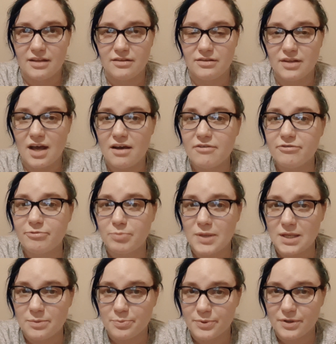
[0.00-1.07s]
love
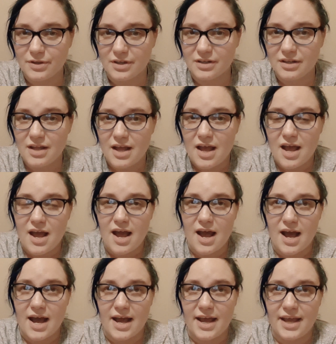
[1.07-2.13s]
people.
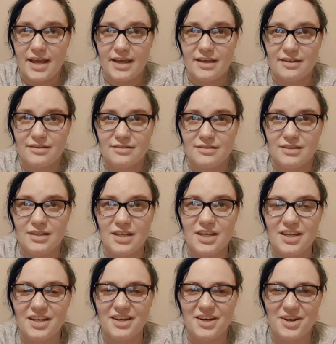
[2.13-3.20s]
I
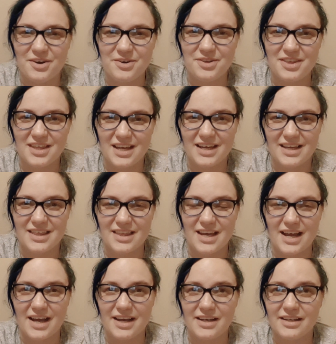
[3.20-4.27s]
think
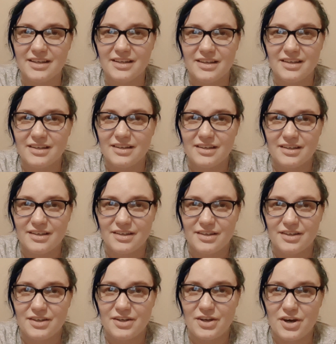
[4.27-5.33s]
that
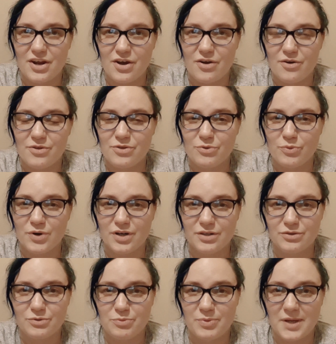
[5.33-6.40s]
the
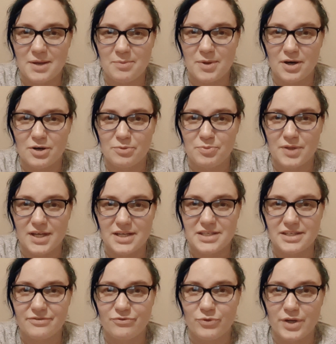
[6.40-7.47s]
world would be a better
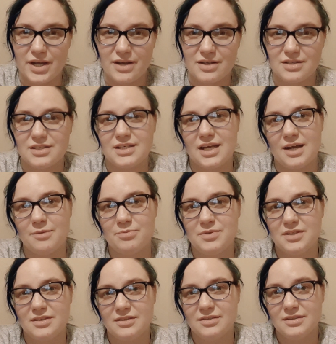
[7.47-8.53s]
place if we all
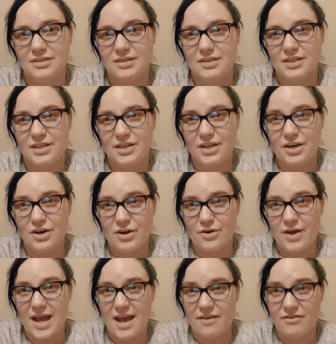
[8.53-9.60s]
stopped,
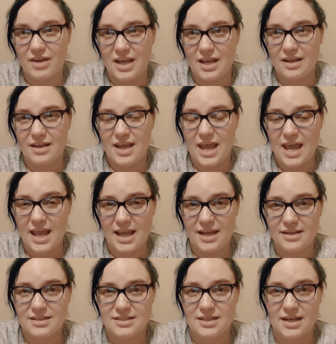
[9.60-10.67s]
having
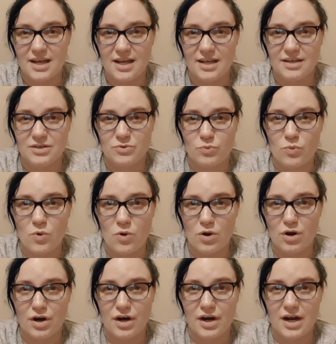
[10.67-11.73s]
hate and
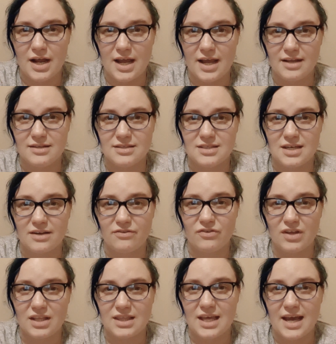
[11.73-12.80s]
war and stuff
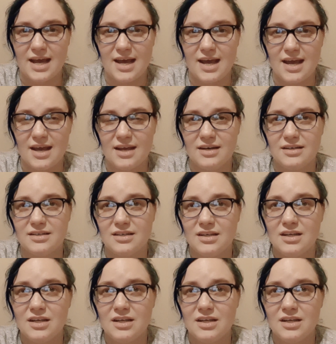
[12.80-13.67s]
like that. And,